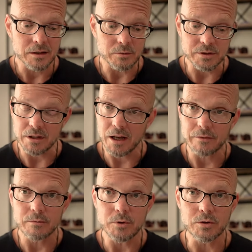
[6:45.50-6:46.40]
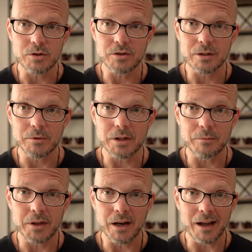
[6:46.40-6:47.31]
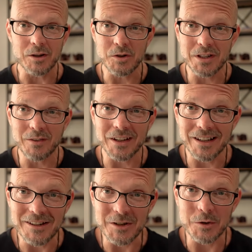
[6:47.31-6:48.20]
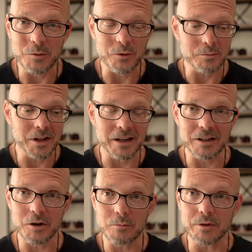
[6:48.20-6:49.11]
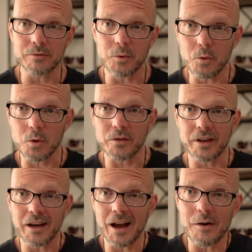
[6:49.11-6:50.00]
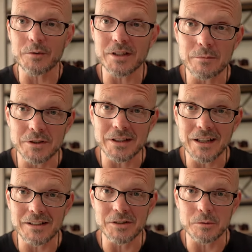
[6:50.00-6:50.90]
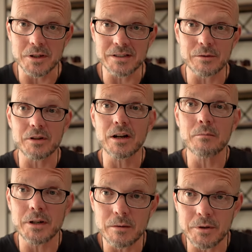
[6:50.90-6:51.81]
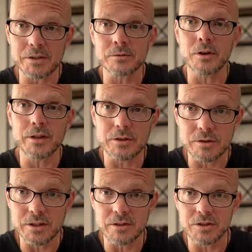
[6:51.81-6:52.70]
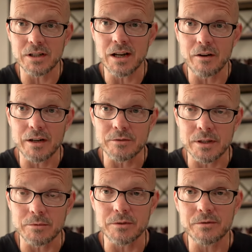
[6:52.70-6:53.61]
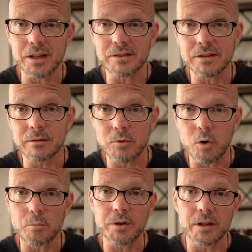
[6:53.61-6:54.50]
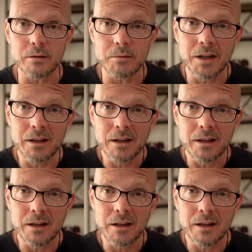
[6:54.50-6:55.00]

there was a lot of emotions coming up that I couldn't even get to from letting go before that now I was able to get to because they were coming up because of all the extra energy. And now I was able to face them, open them,